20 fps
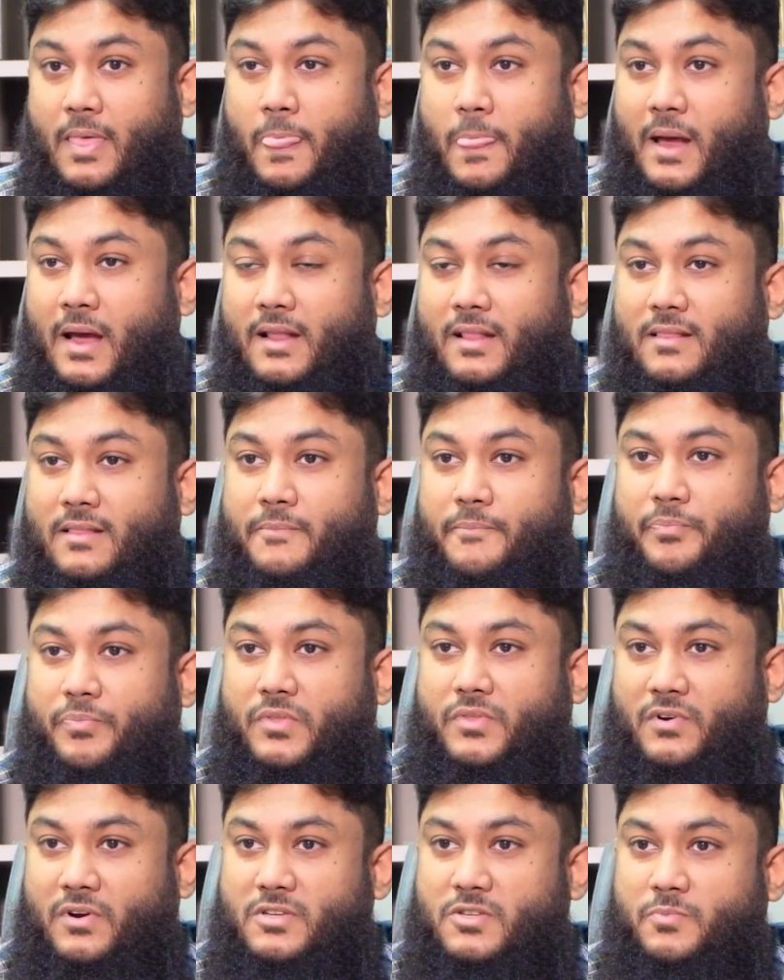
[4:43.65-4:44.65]
And
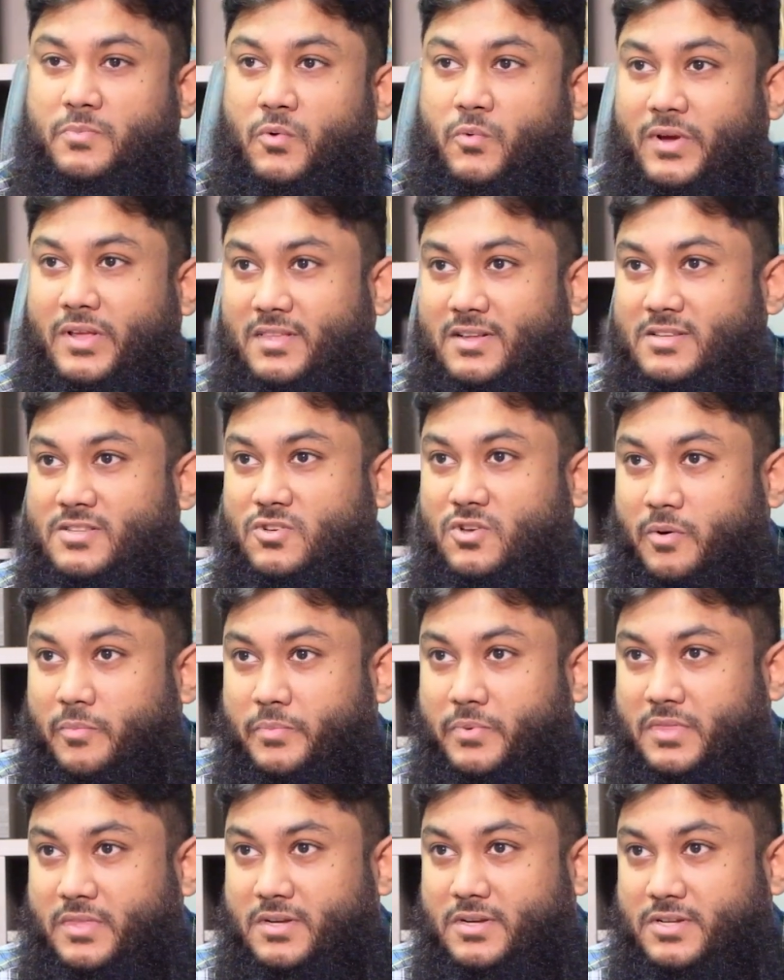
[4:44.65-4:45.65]
trust me, whether it's
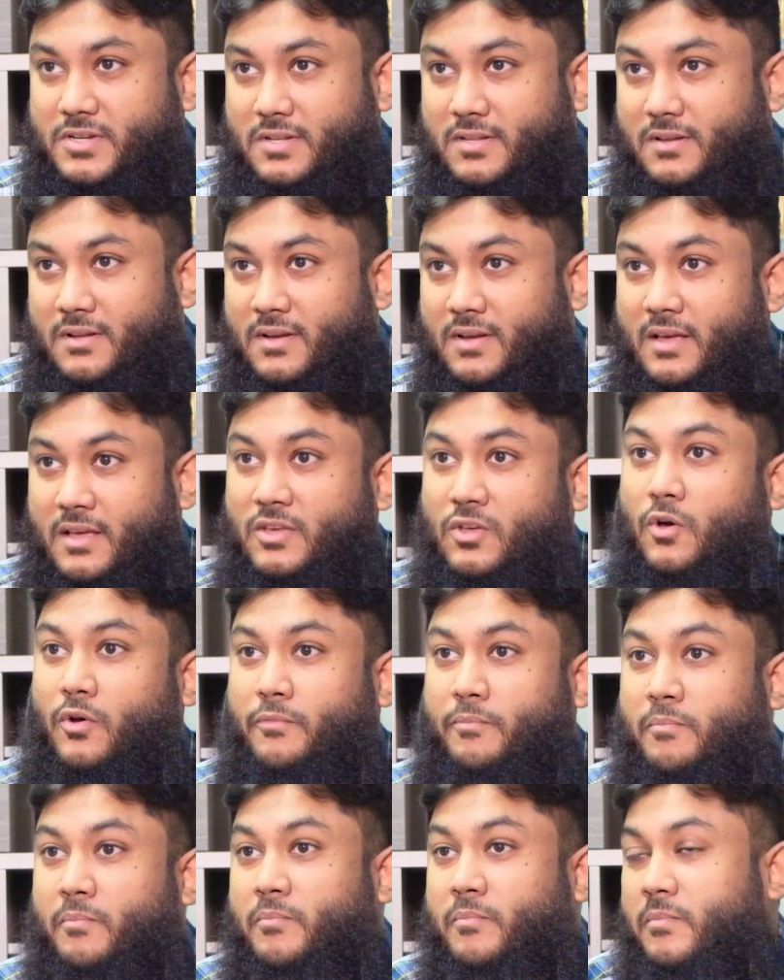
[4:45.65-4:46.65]
competition,
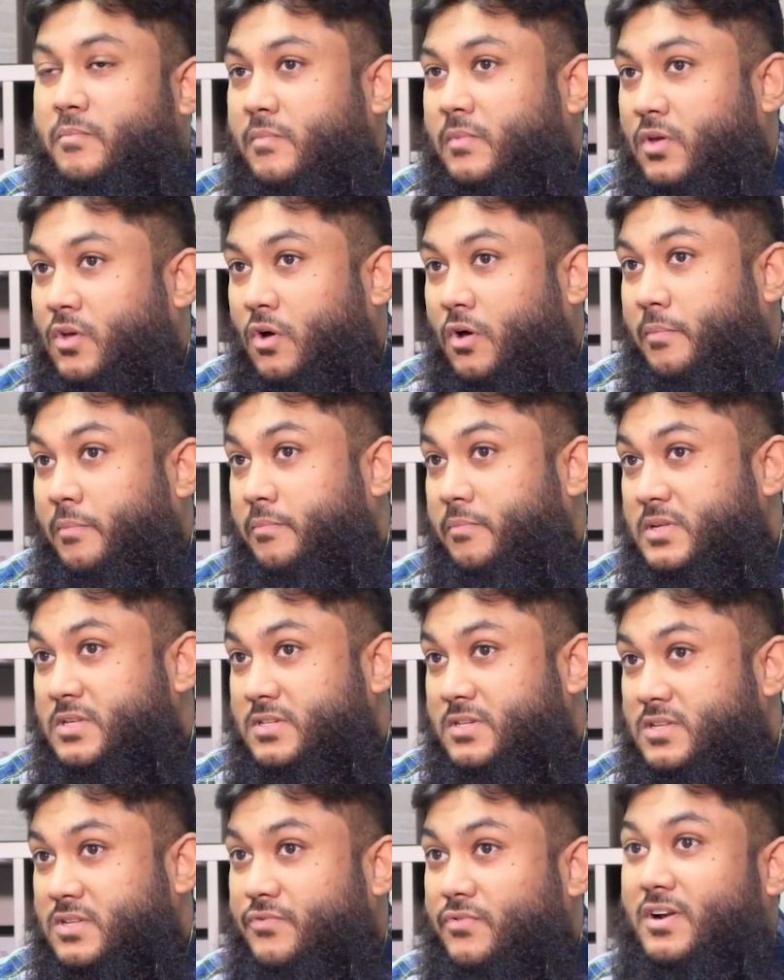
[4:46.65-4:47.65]
your
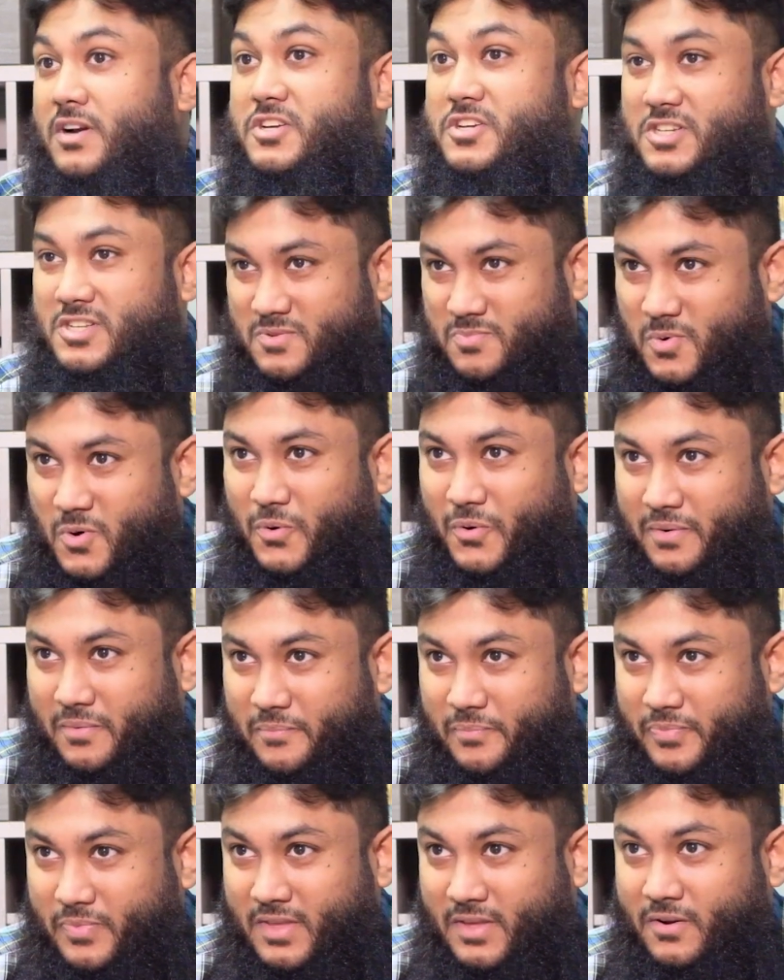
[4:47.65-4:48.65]
business flourishes more,
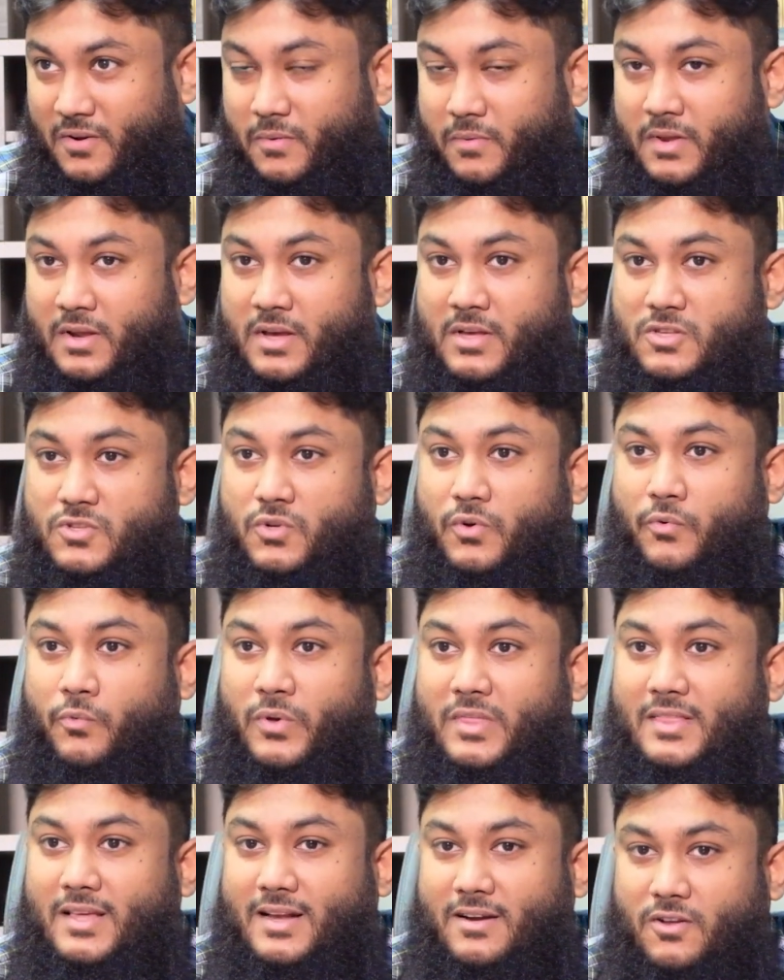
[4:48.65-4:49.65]
you know. So
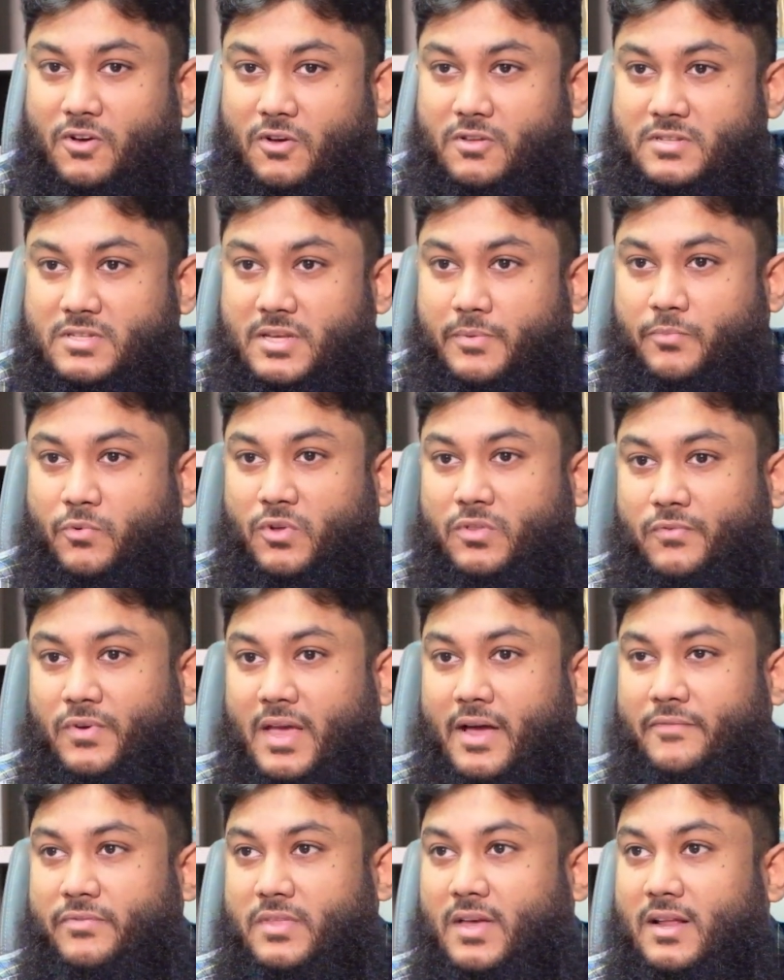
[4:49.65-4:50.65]
with that concept, what we
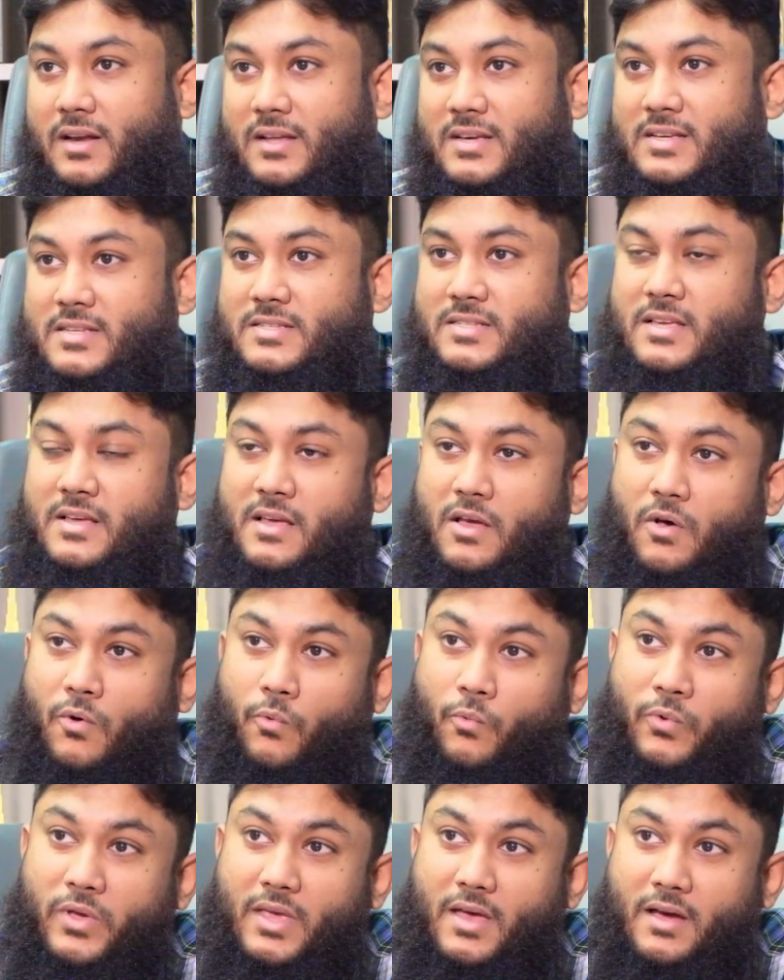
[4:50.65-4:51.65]
have done is
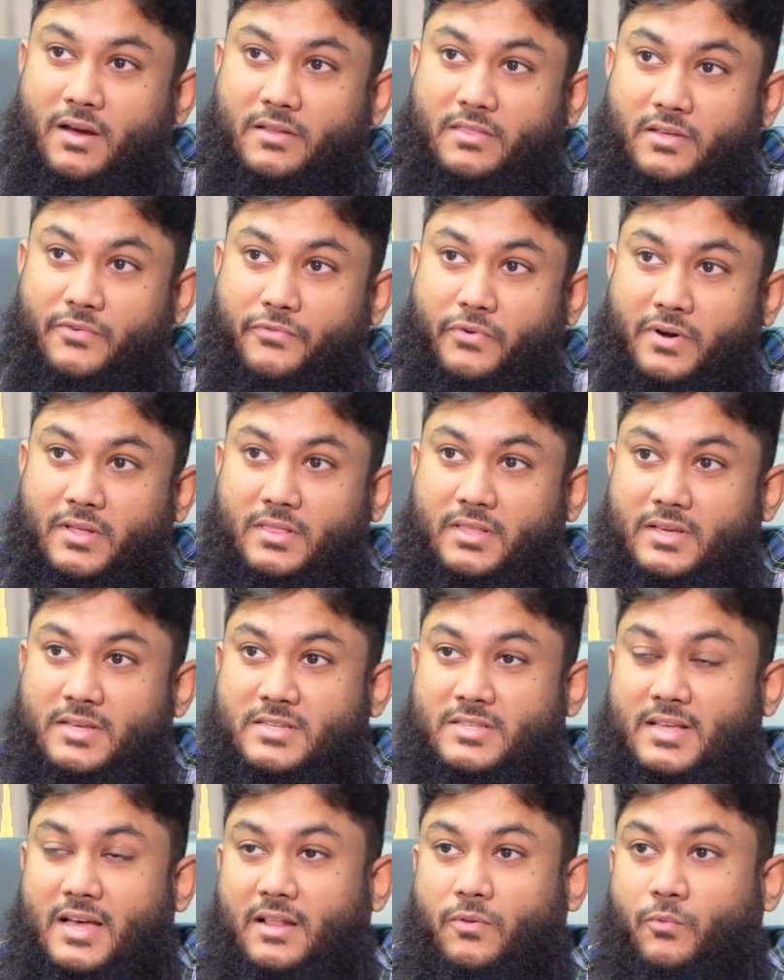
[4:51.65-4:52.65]
we are different,
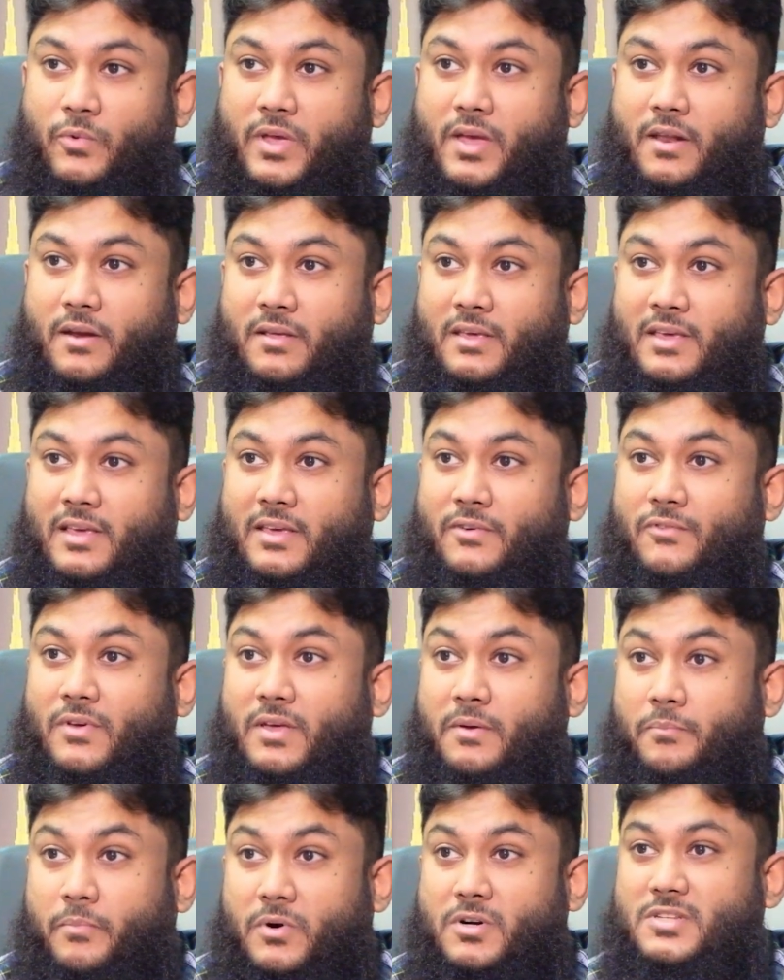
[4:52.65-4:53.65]
is that we are
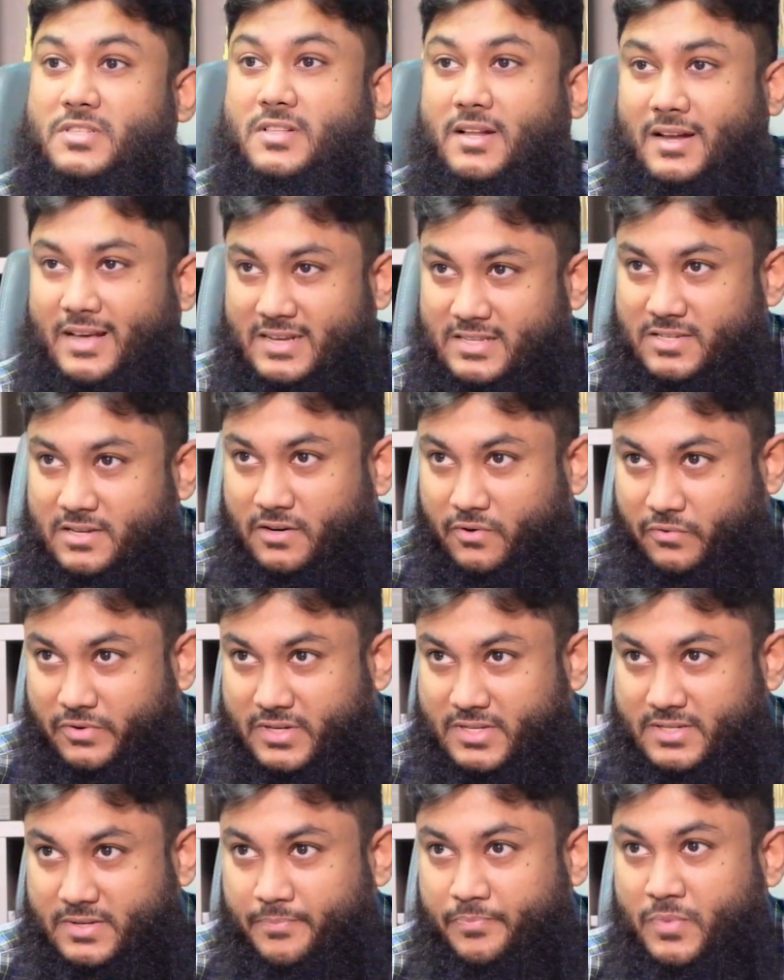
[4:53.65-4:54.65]
giving personalized
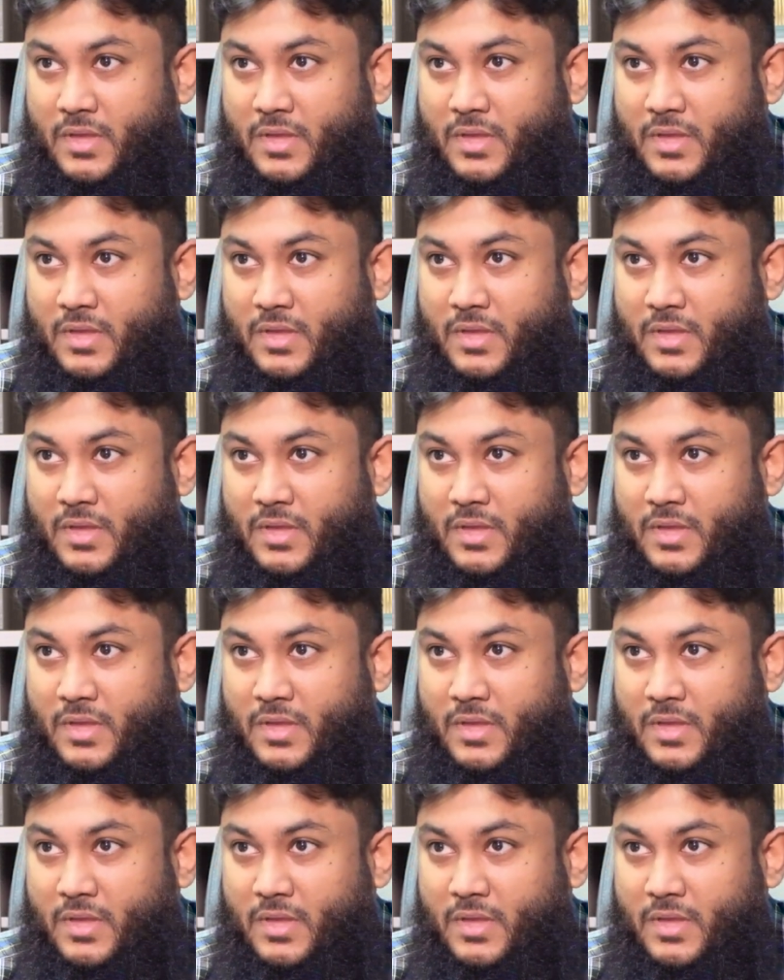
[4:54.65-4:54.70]
service.